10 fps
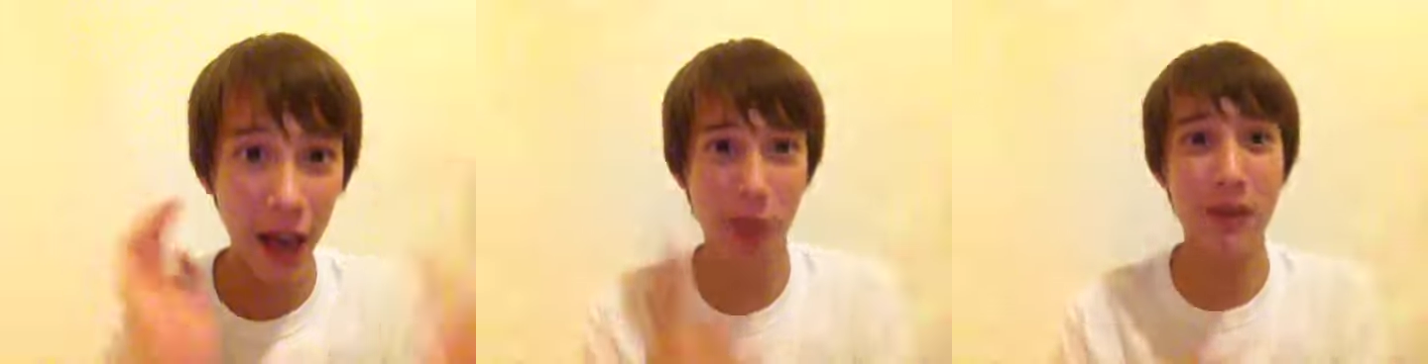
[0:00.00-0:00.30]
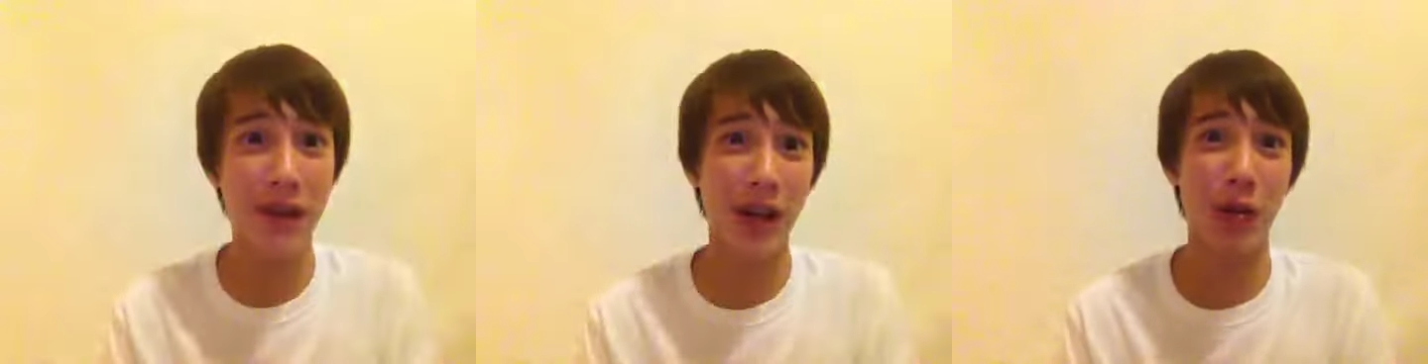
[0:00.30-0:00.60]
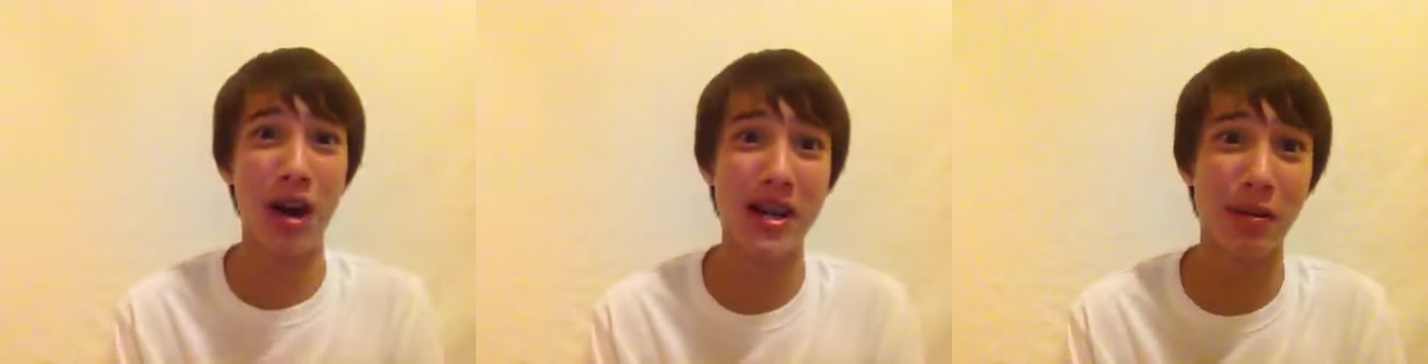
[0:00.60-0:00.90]
up, my
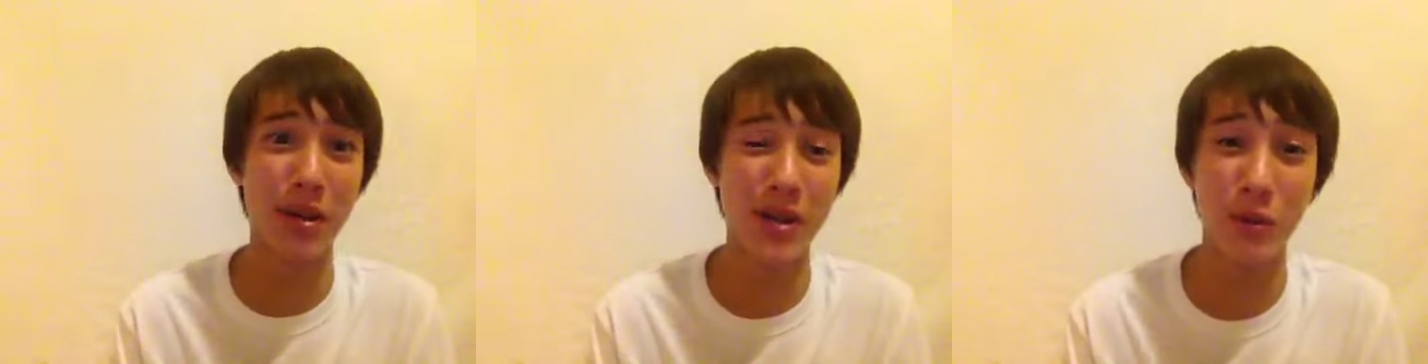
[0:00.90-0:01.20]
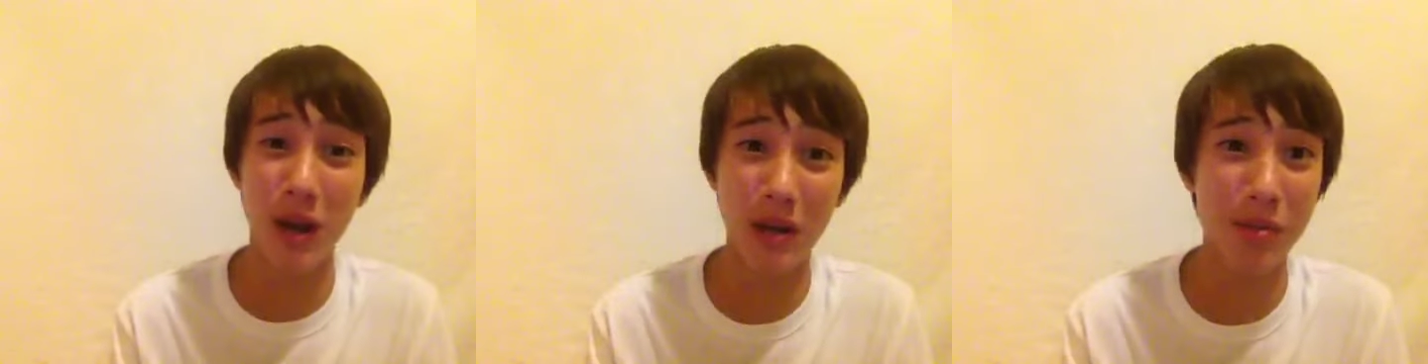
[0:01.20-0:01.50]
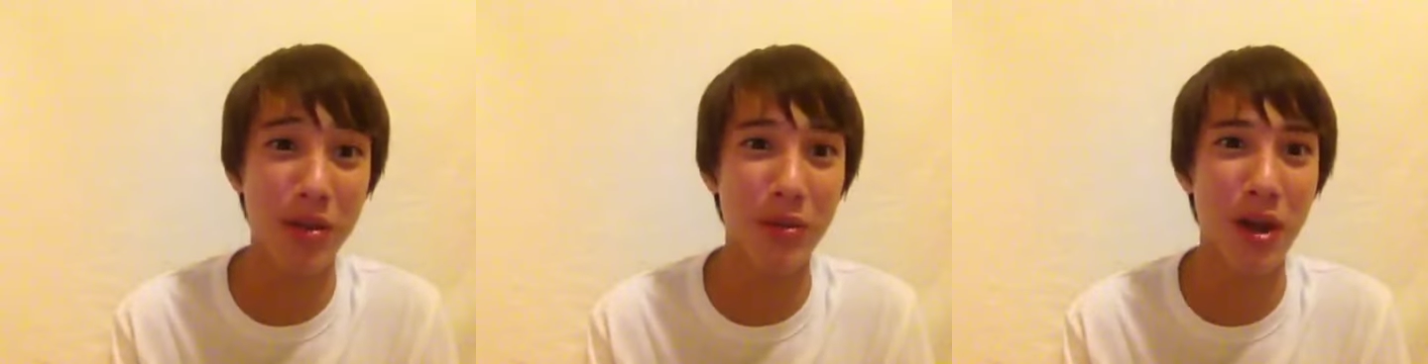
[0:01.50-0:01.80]
fellow awesomers, and welcome
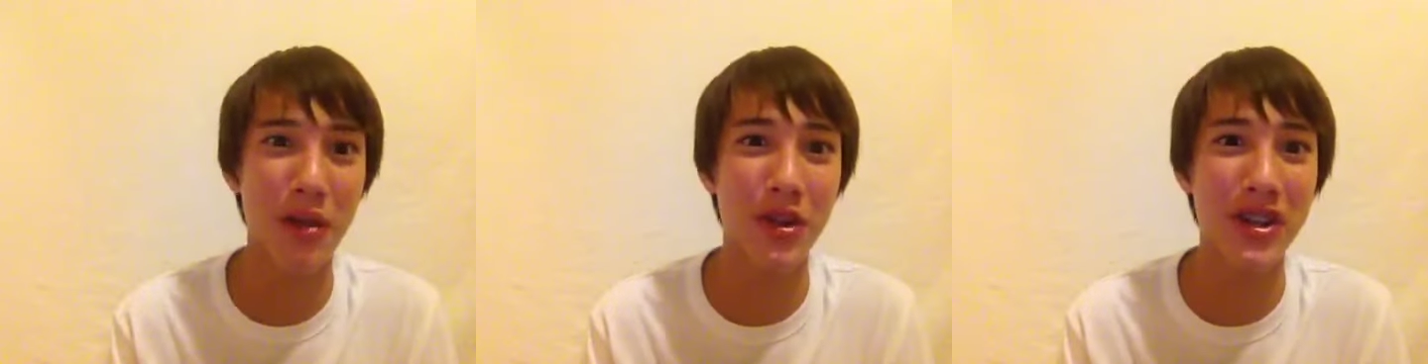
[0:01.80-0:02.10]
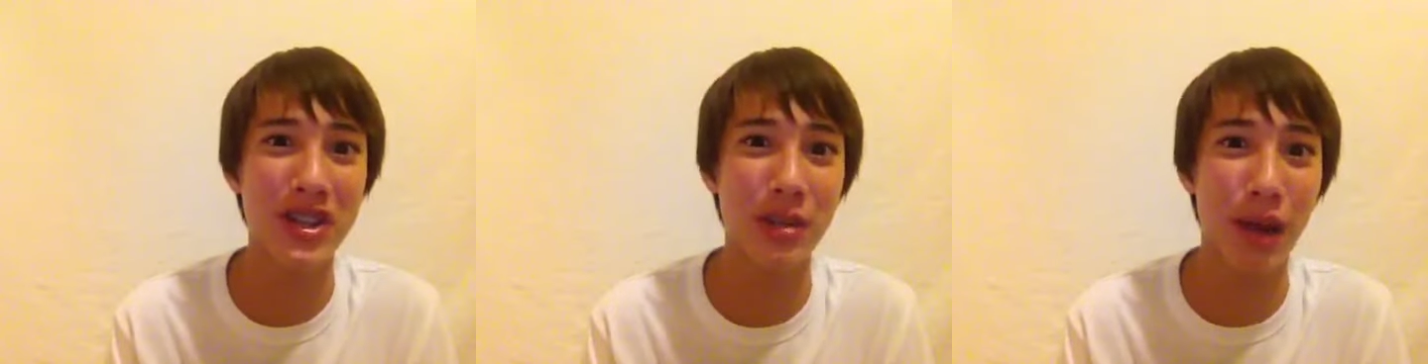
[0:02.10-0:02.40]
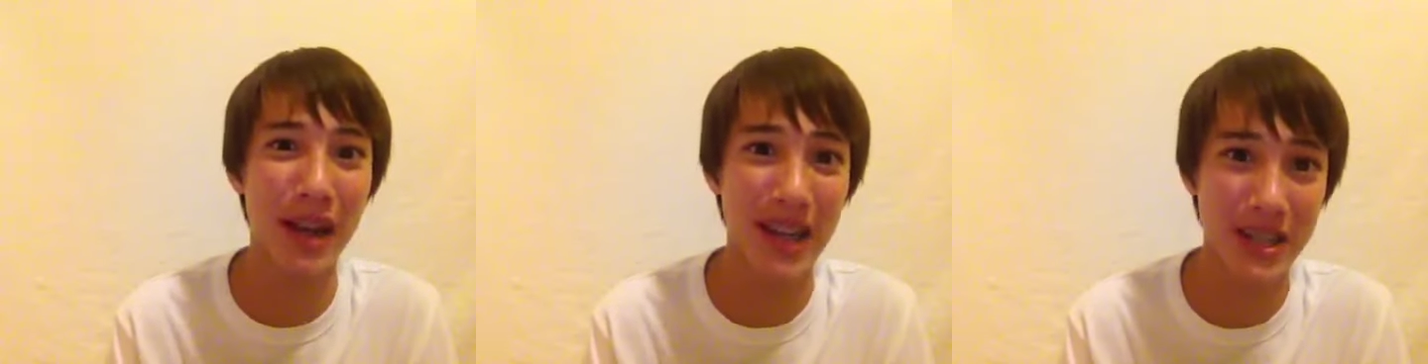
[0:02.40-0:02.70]
to another edition of
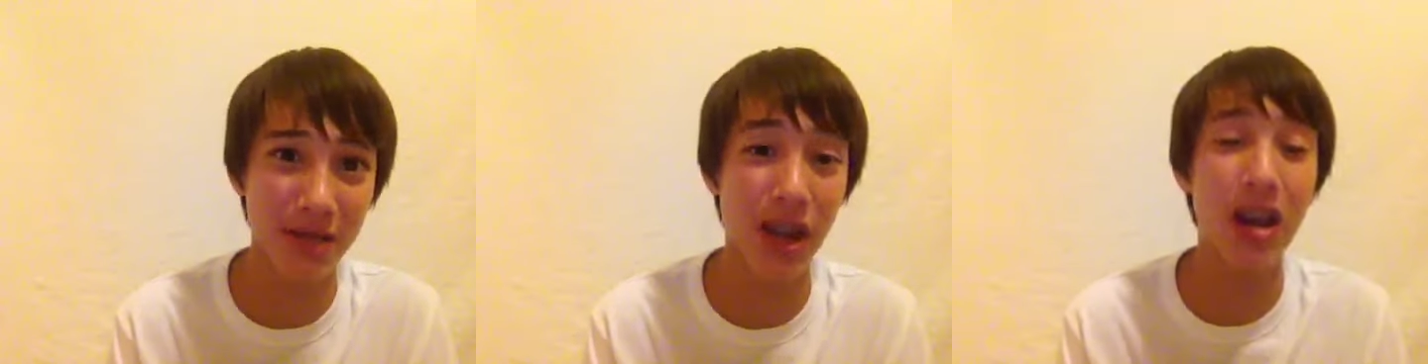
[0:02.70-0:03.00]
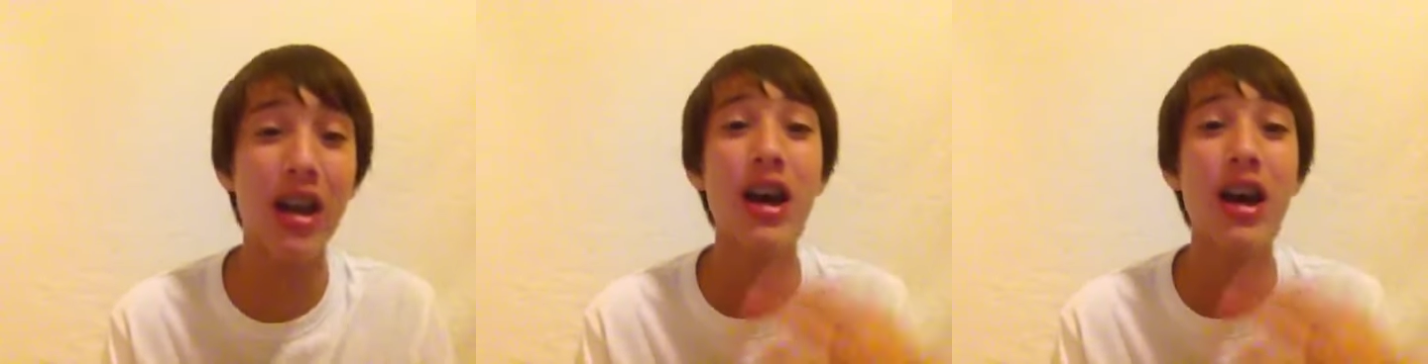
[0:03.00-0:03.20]
my Lazy Blog.